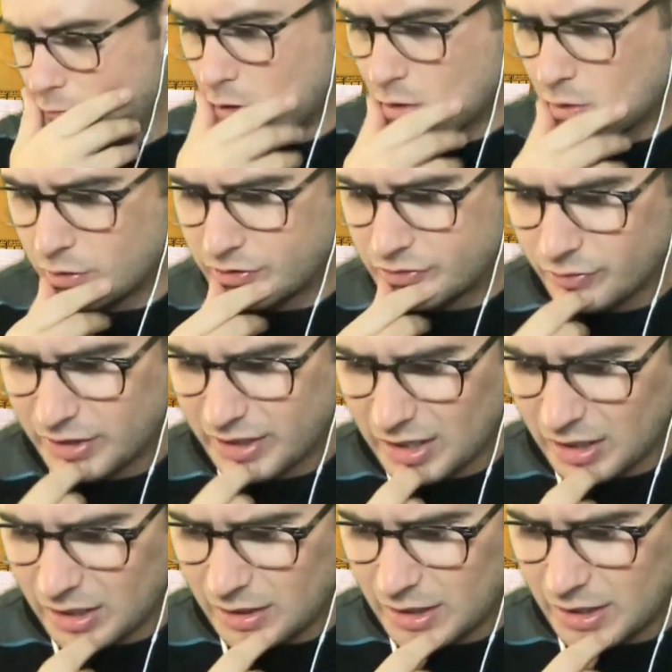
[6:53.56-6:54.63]
whoa, he's only
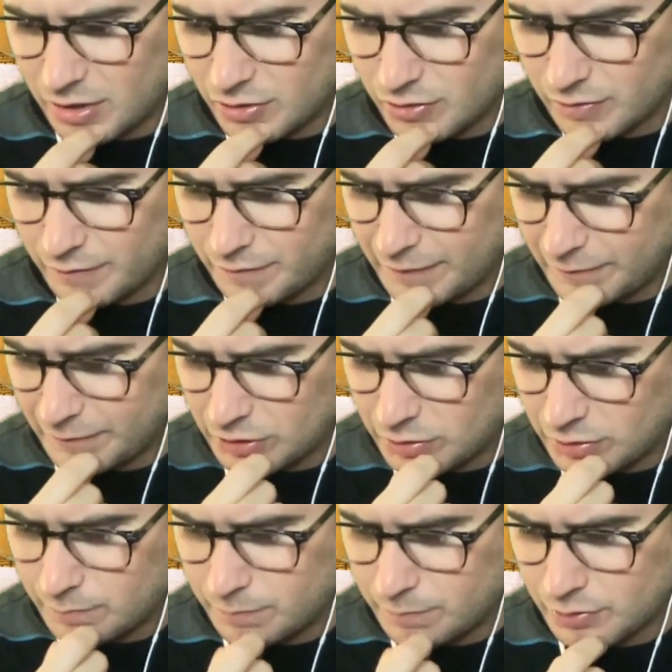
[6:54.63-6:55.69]
got 850%
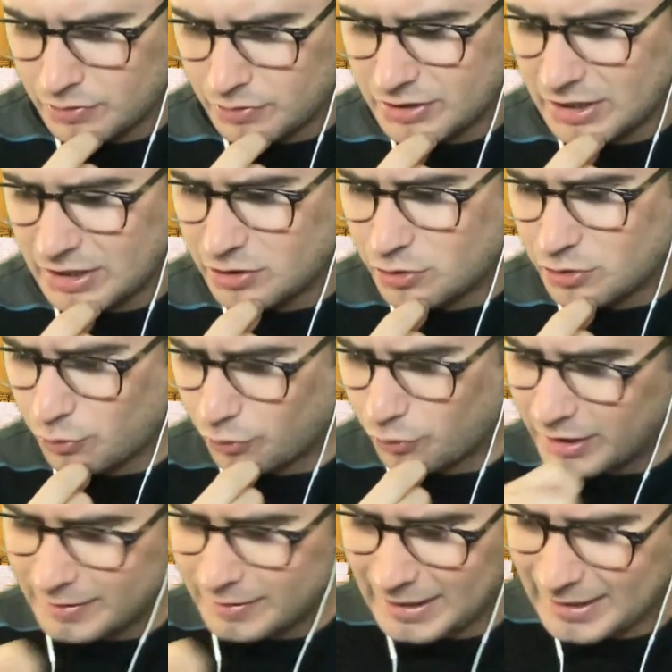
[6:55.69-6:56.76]

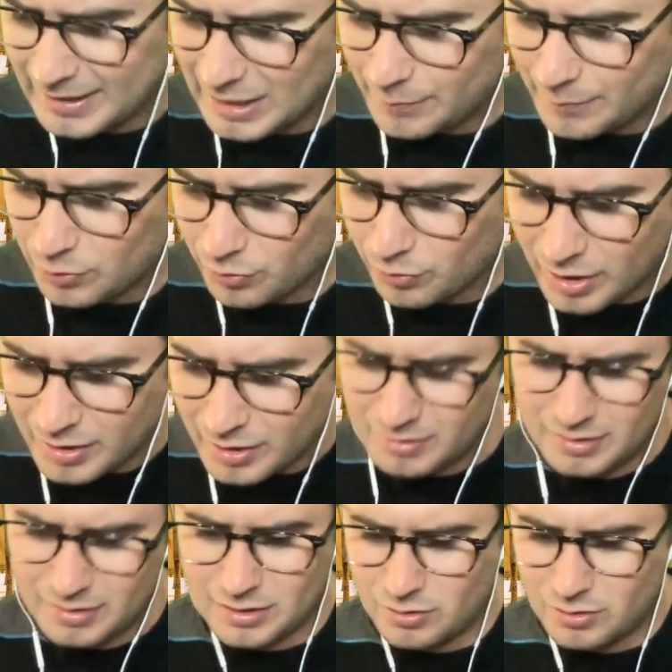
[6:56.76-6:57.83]
crit? That can't be
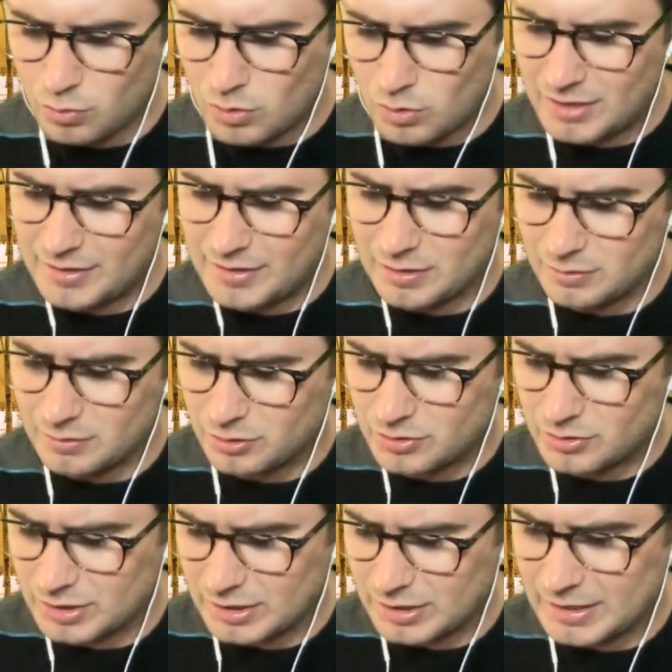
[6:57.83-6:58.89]
right. I don't know why that
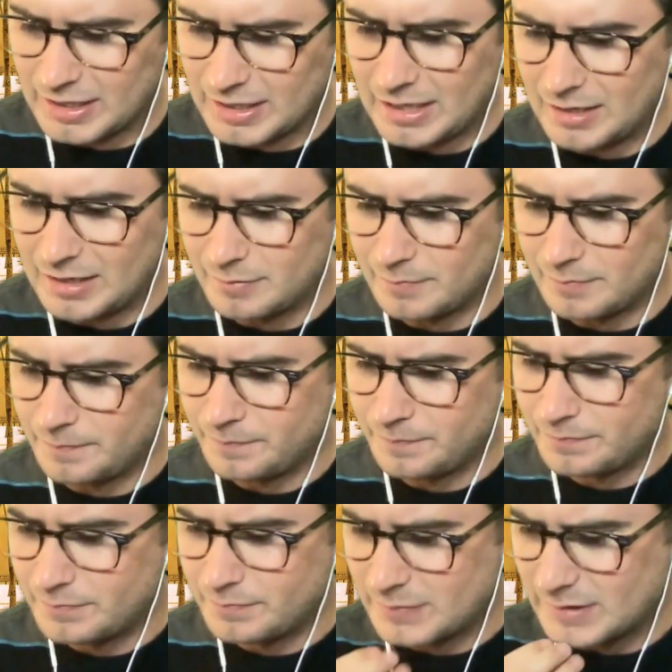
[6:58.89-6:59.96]
looks like that.
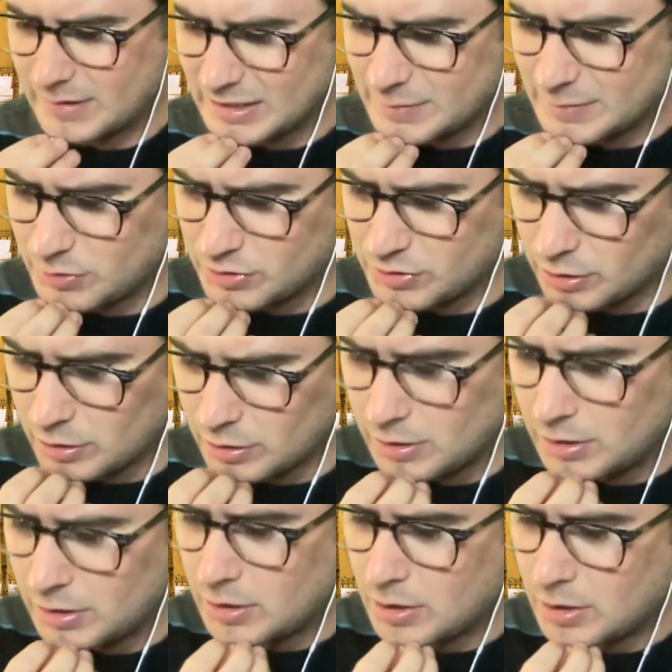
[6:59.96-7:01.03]
That's
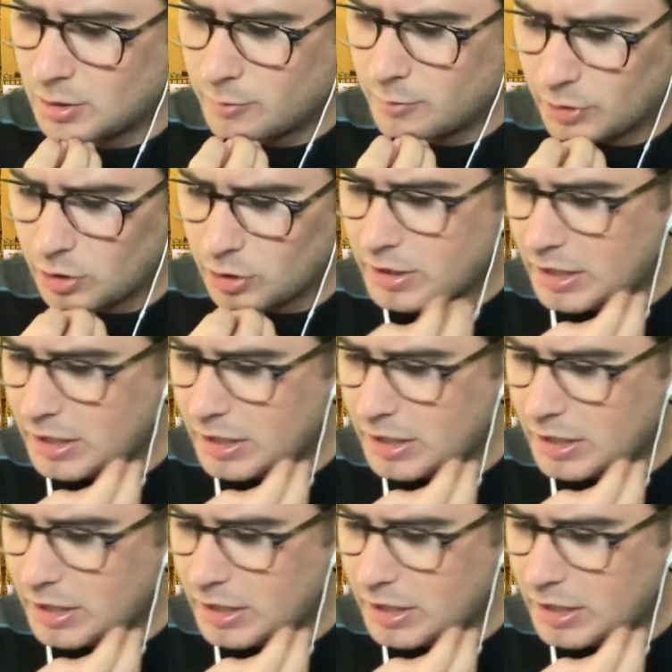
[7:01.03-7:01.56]
bizarre. But